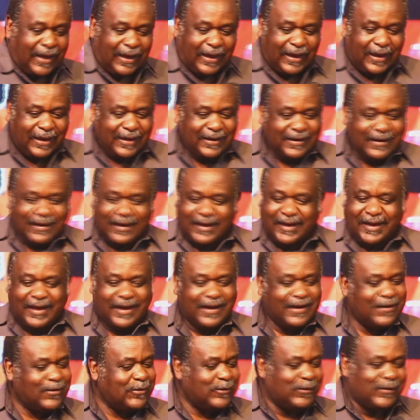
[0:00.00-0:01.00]
And
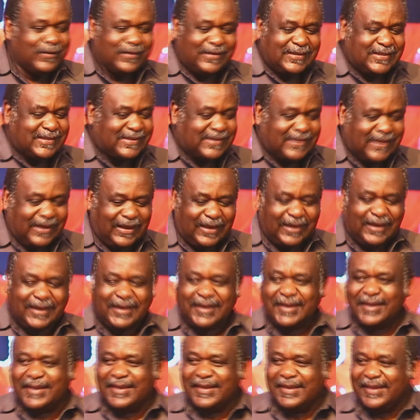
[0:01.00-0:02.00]

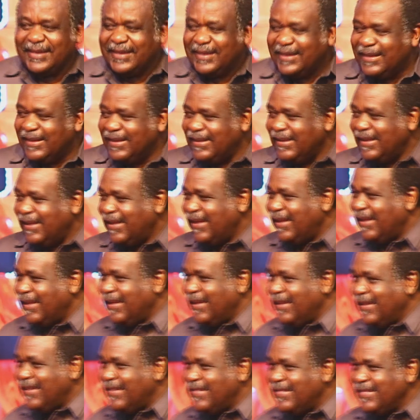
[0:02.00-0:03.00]

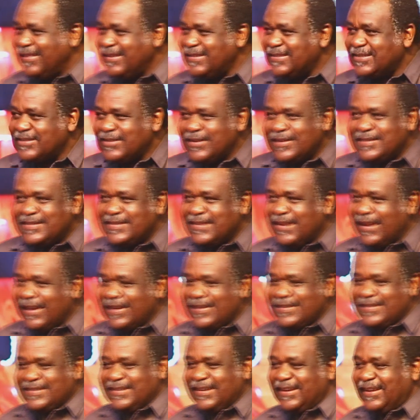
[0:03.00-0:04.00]
this
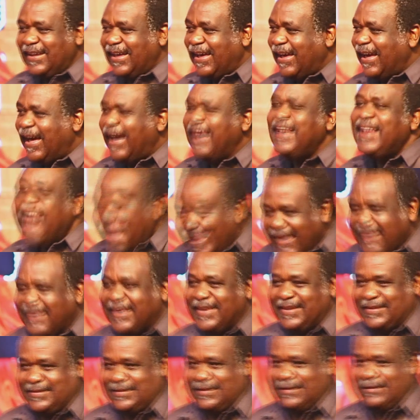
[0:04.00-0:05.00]
translation, I like
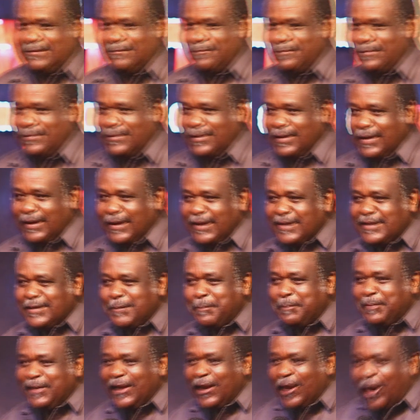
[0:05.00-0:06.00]
it. It
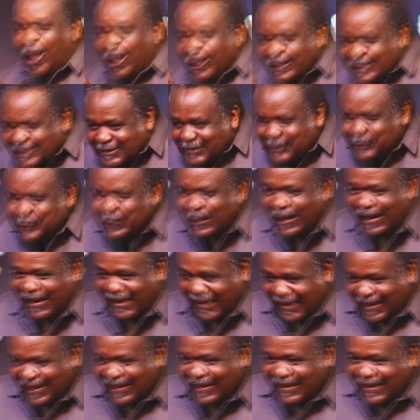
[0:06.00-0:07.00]
belonged to her.
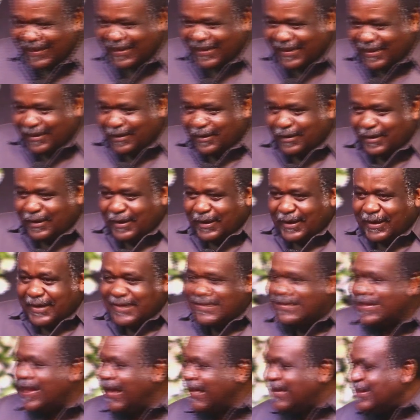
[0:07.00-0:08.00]

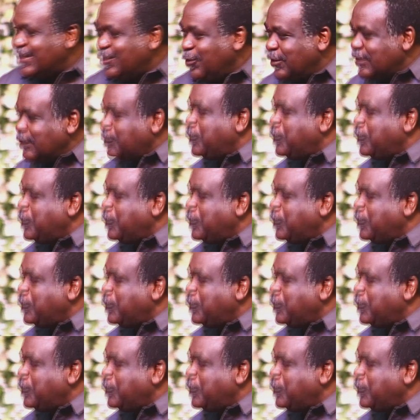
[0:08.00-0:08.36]
It's like she was